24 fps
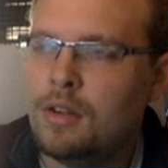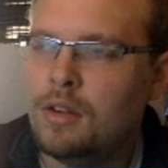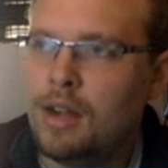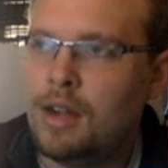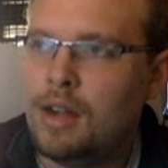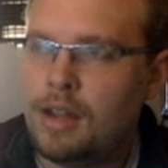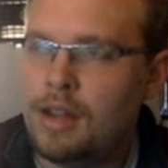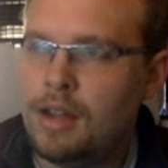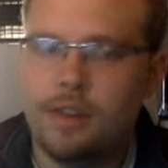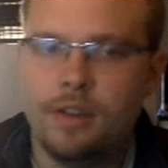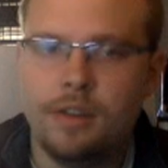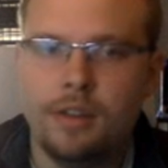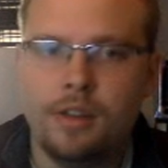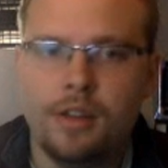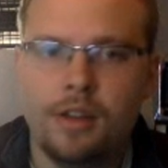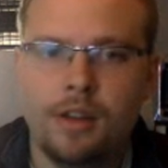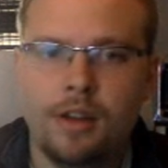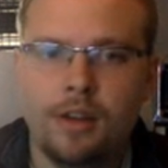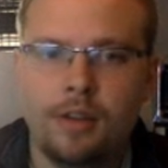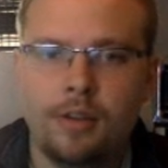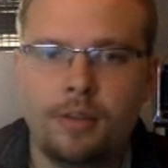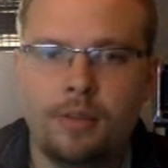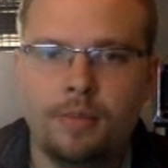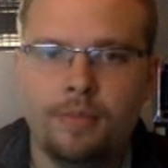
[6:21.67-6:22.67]
And there you
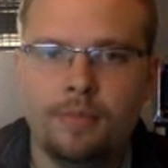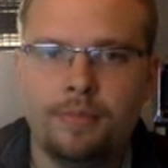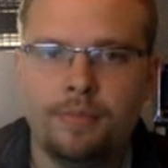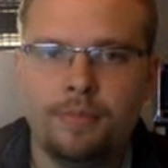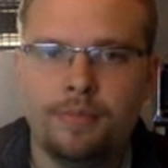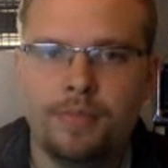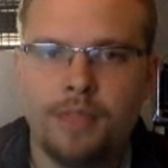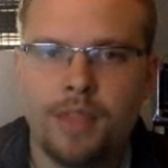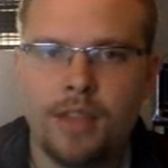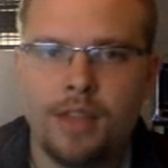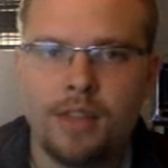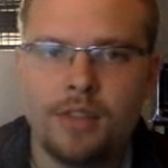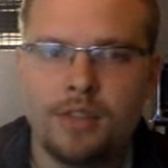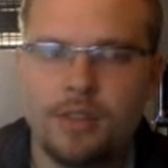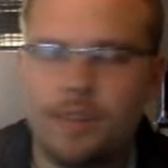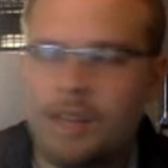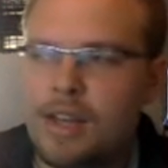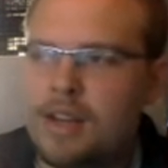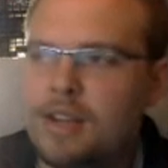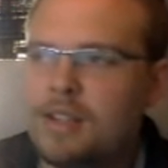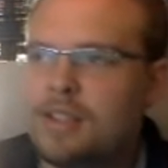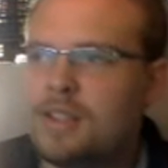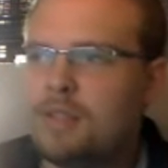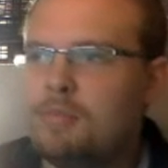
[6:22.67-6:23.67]
go. Okay, so
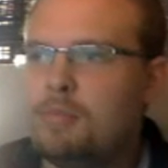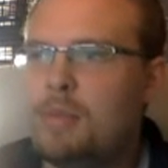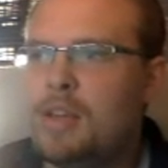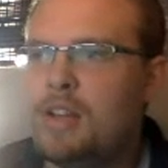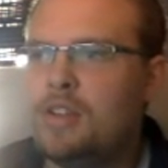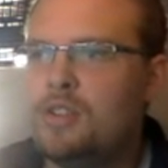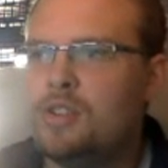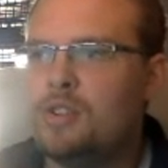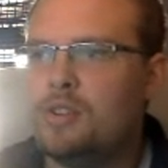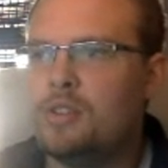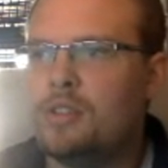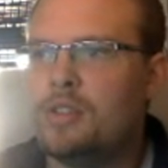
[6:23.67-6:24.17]
that is a major